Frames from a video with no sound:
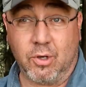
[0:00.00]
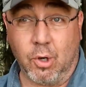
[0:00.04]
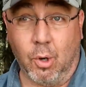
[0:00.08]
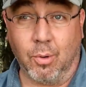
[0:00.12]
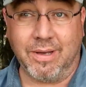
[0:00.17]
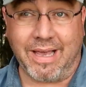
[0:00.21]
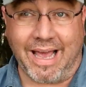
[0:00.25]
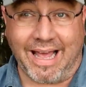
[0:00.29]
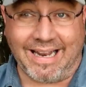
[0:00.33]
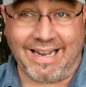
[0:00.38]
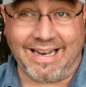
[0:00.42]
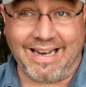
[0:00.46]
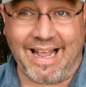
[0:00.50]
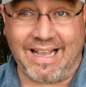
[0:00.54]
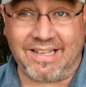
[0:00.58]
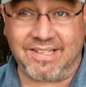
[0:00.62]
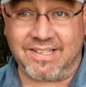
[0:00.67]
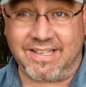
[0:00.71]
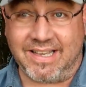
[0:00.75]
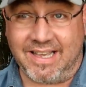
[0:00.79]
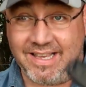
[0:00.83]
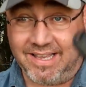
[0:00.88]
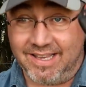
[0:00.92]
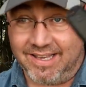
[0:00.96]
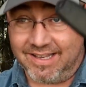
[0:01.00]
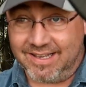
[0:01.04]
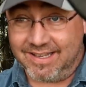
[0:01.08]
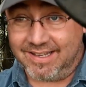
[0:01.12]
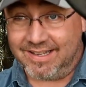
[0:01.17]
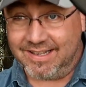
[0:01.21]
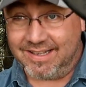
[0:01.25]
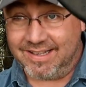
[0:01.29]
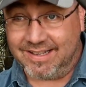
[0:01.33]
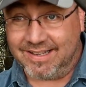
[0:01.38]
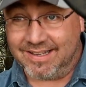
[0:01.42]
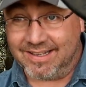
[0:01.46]
Go get an ESEE.
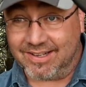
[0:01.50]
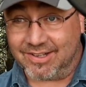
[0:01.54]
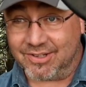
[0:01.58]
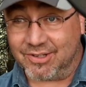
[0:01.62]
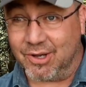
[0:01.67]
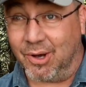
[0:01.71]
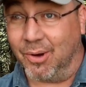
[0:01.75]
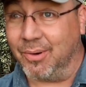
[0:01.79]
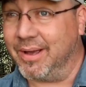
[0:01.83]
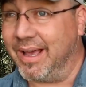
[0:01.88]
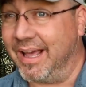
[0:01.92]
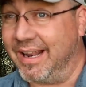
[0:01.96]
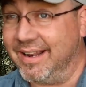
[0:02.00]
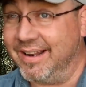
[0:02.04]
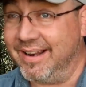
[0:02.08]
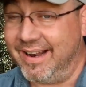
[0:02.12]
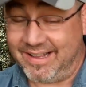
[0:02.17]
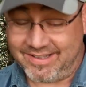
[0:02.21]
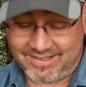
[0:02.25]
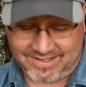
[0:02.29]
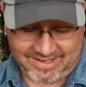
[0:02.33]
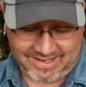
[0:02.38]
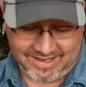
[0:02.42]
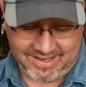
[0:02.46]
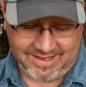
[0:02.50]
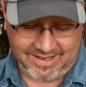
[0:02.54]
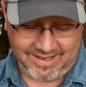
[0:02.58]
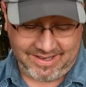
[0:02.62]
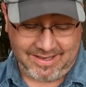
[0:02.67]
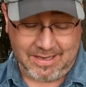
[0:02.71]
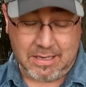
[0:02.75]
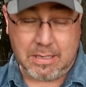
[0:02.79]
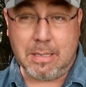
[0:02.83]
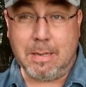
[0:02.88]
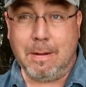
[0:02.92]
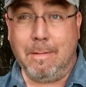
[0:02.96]
Go get an ESEE.
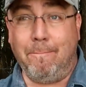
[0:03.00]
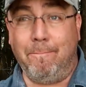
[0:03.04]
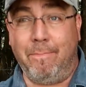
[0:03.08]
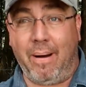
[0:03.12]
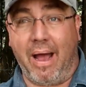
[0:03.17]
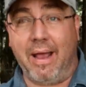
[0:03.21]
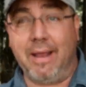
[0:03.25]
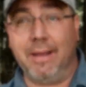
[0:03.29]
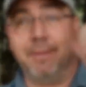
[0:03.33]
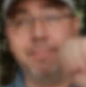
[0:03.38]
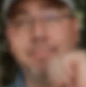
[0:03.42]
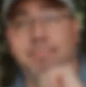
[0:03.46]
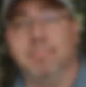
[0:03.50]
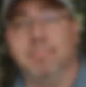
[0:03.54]
Bye.